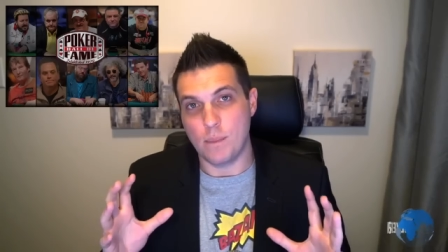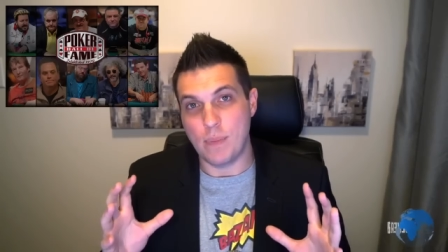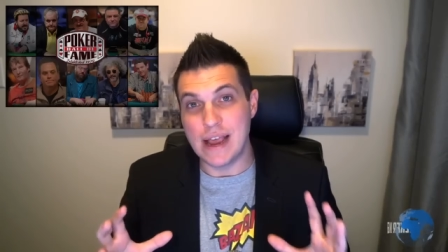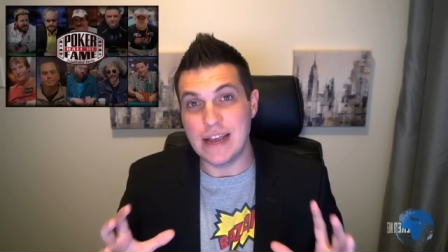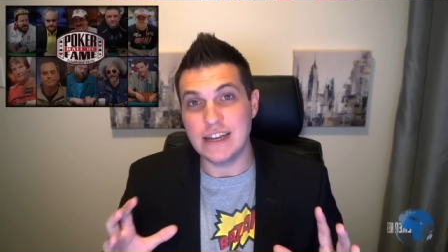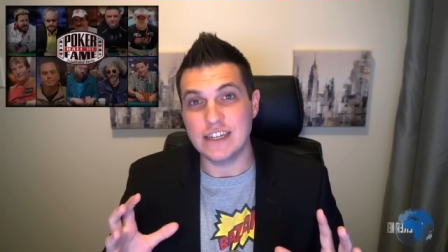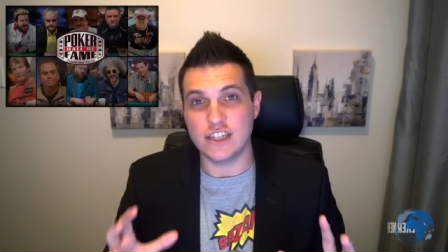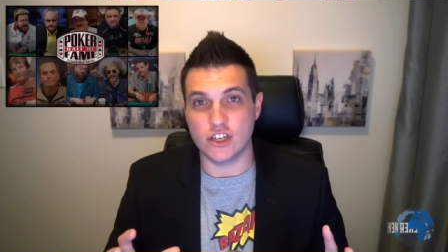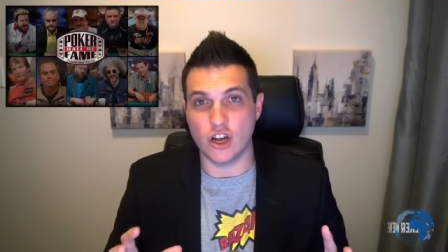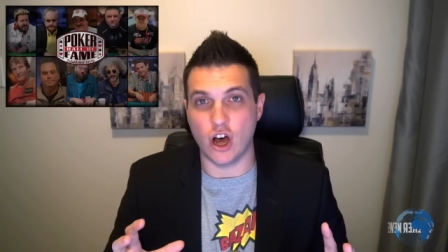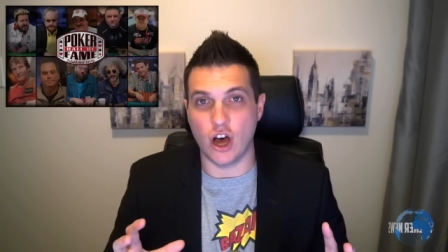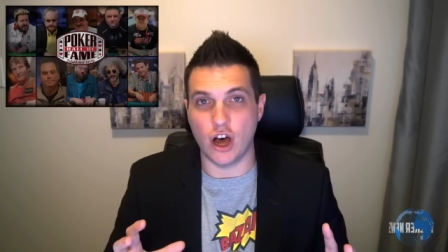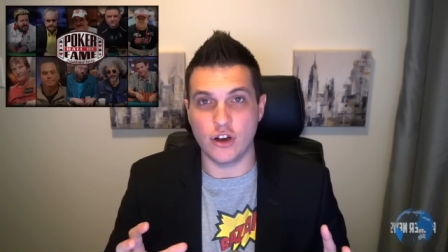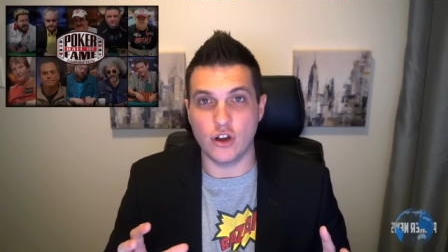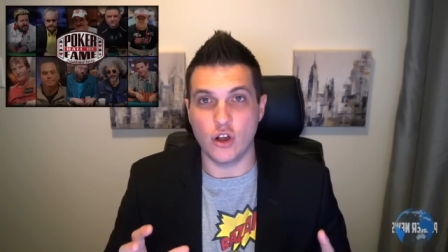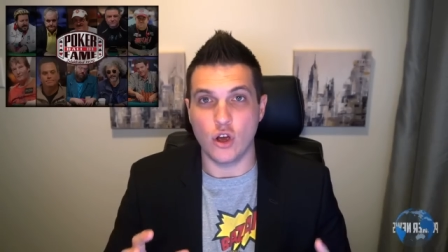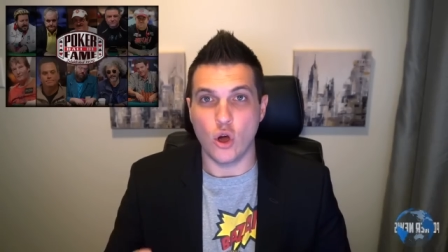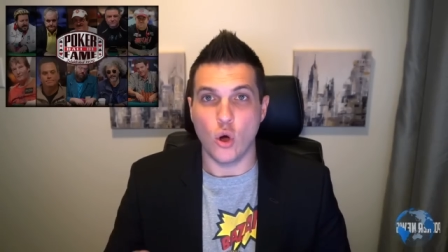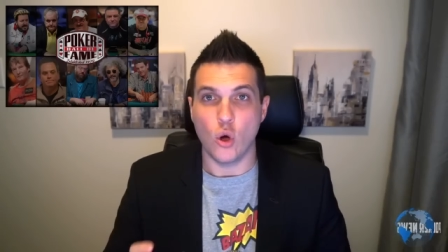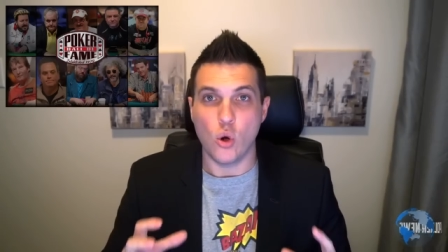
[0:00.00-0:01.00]
based
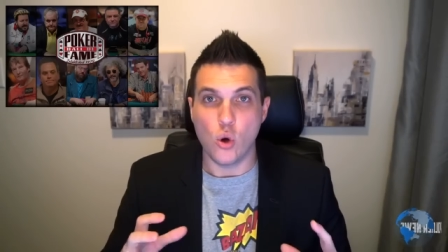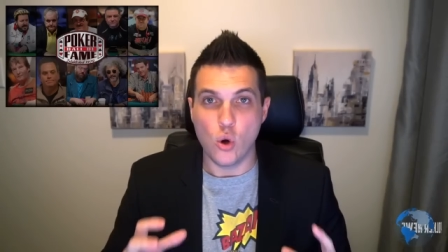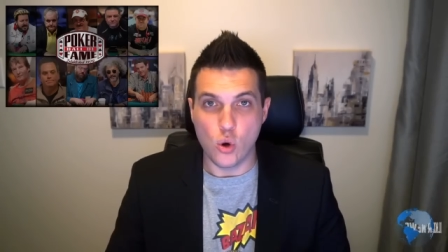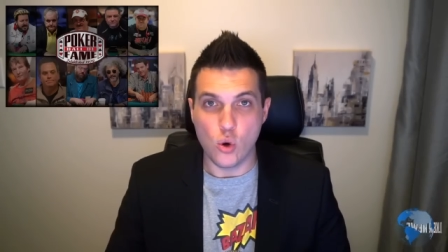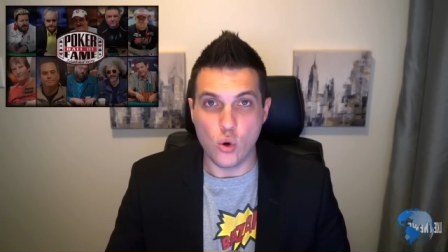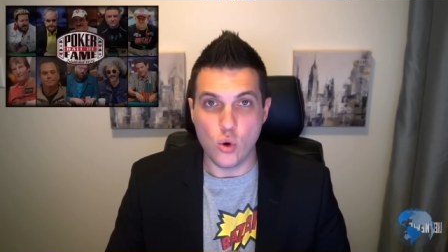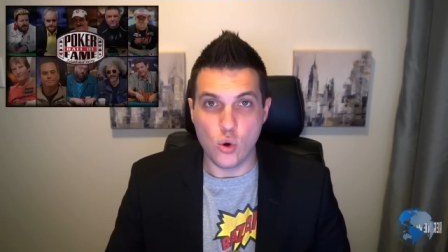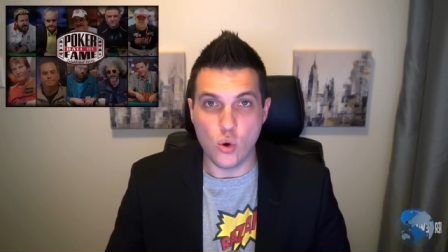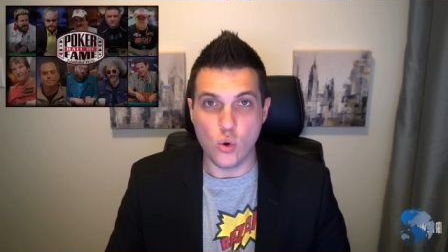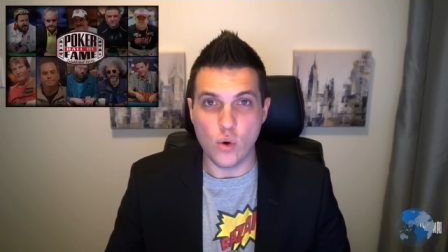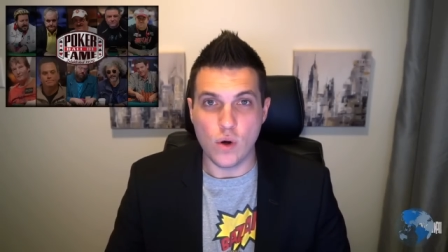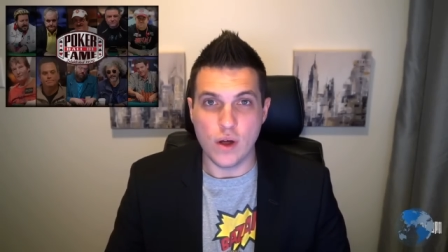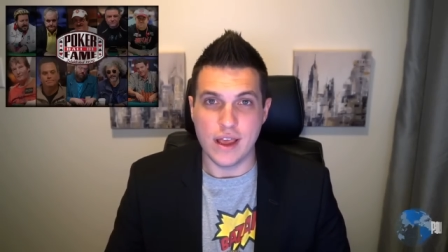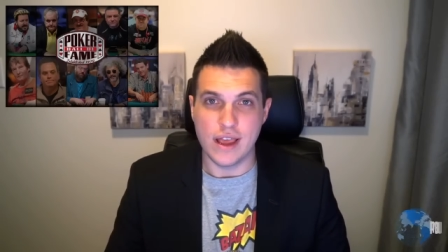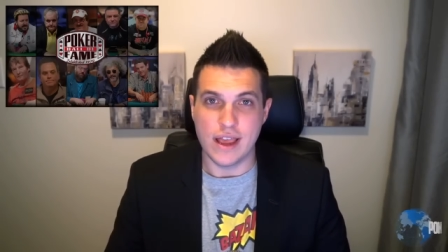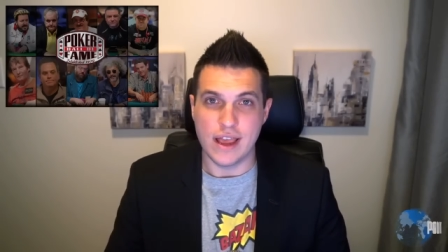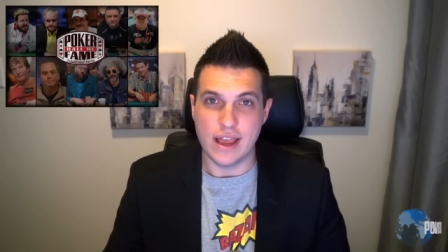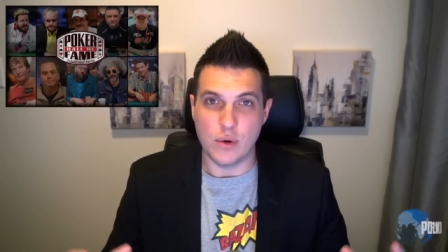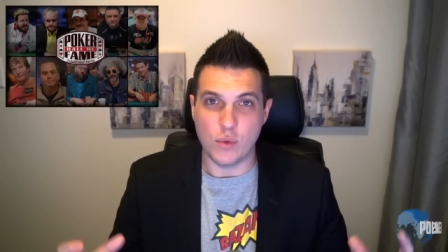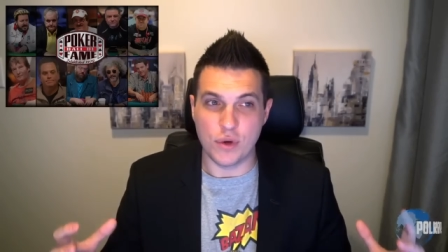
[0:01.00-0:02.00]
on who
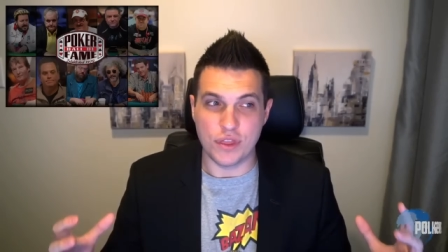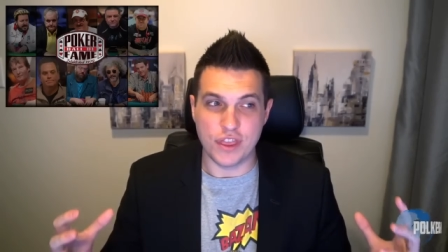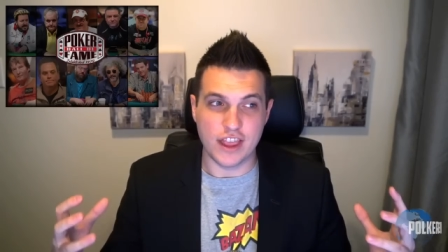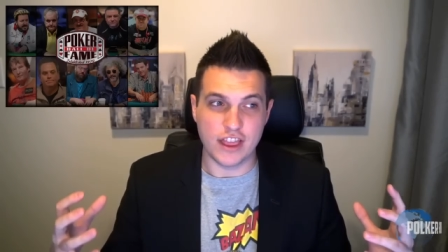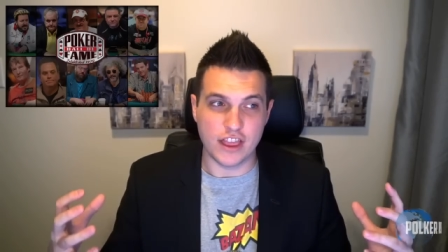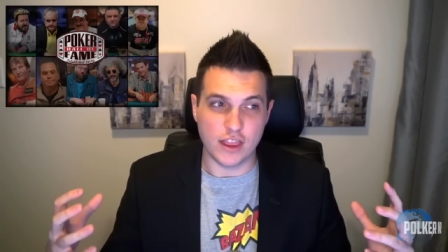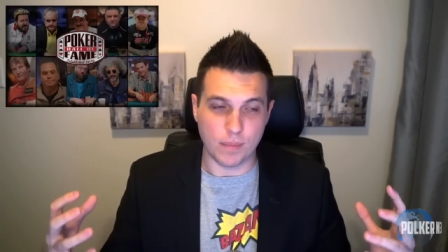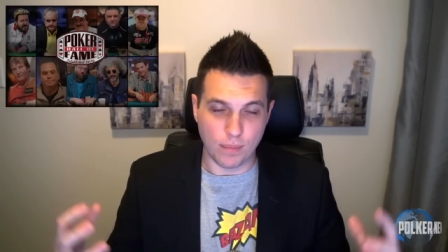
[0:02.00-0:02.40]
within